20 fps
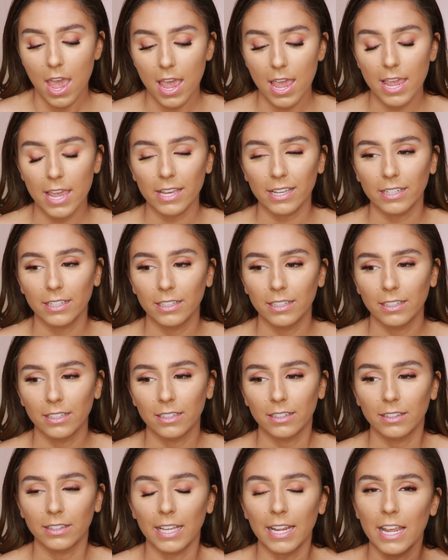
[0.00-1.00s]
And
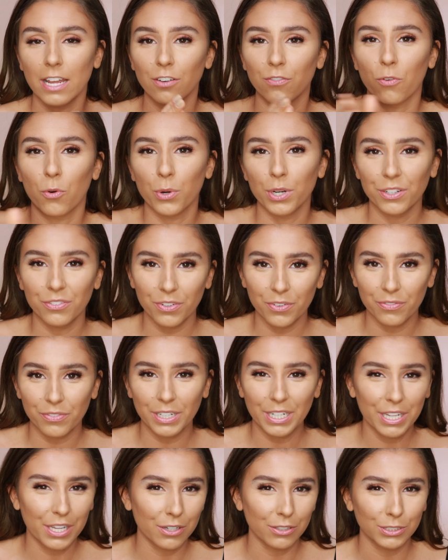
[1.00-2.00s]
they had 4 different
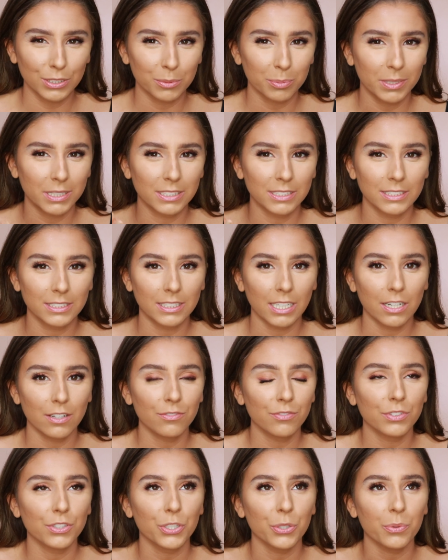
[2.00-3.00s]
videos, but instead
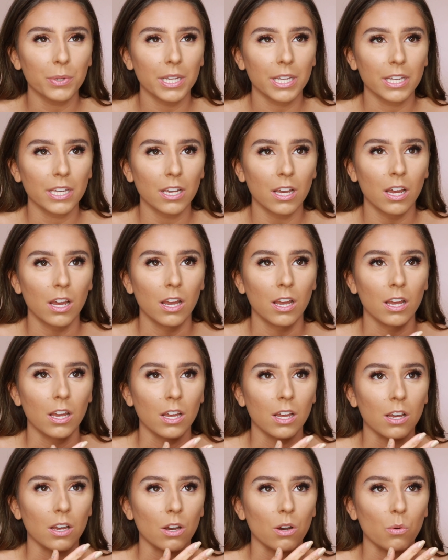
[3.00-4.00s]
of doing
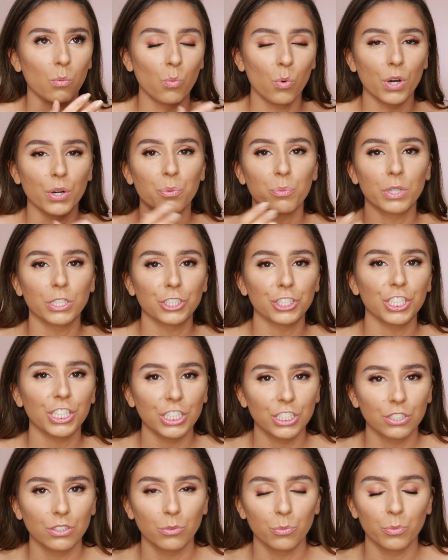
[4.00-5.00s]
one with
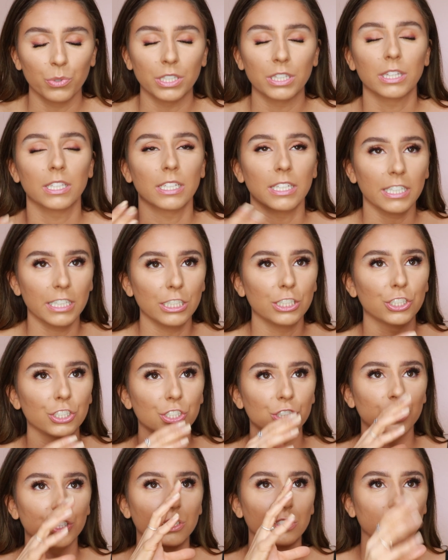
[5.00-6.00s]

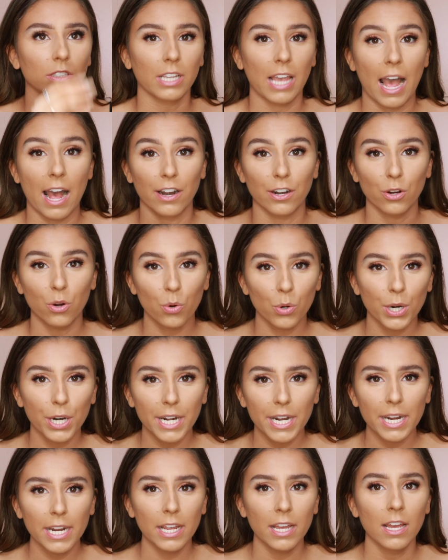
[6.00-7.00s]
each
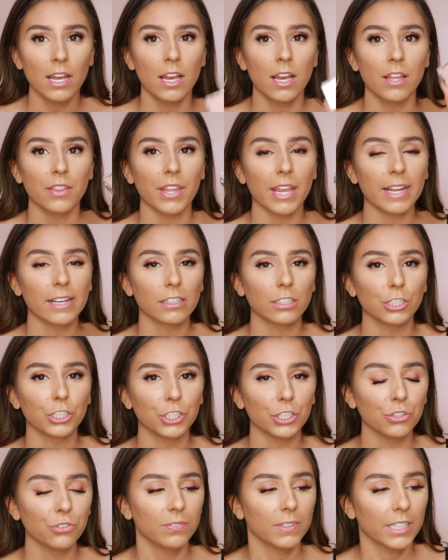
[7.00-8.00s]
category, they had
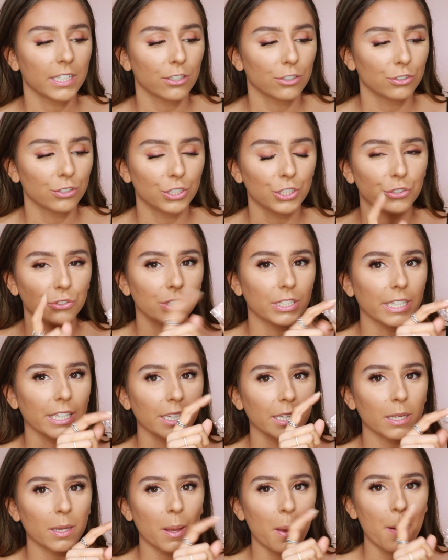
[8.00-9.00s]
2 videos
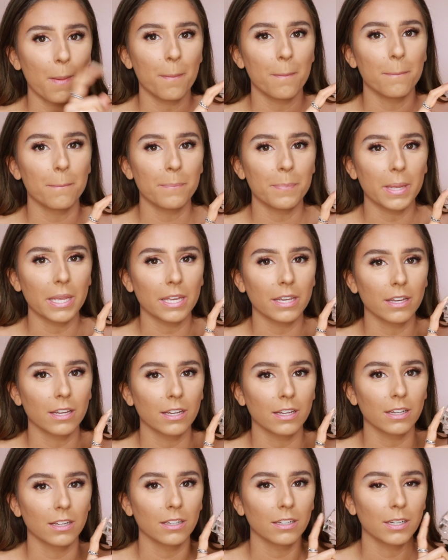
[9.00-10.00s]
using bake
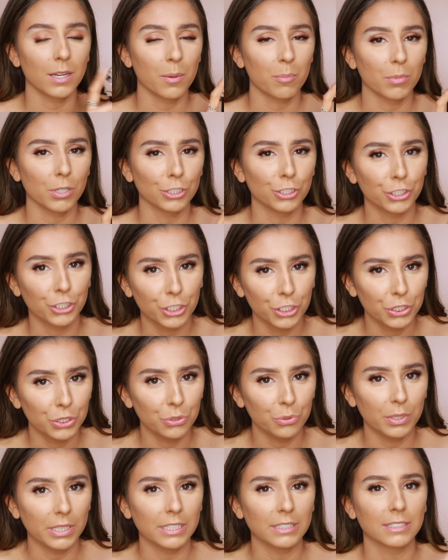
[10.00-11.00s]
number
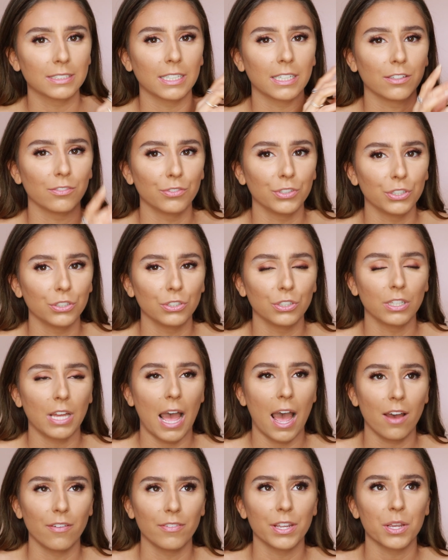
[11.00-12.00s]
2 instead of
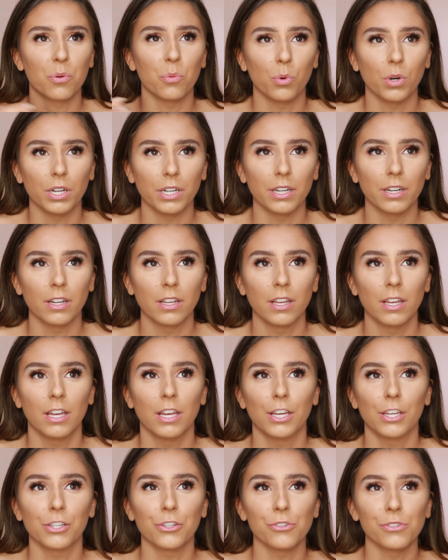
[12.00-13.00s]
having one
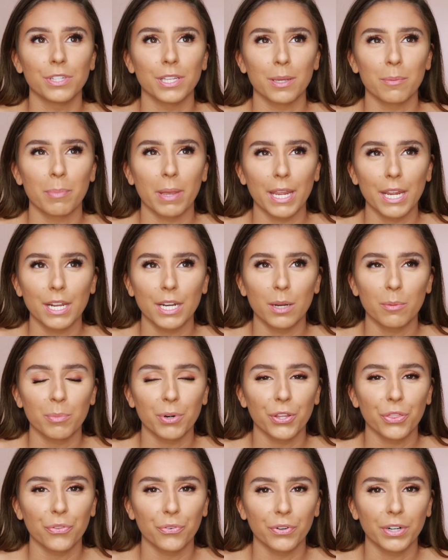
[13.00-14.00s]
using bake
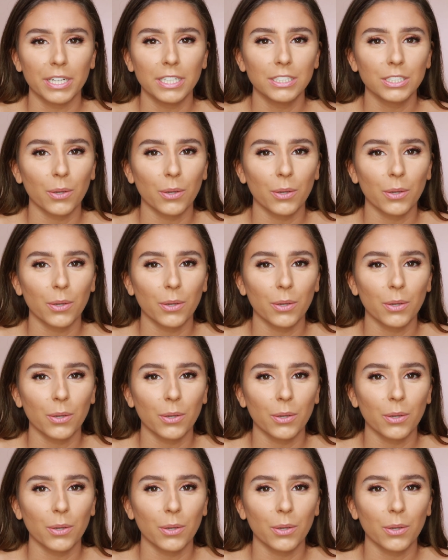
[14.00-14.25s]
number 3.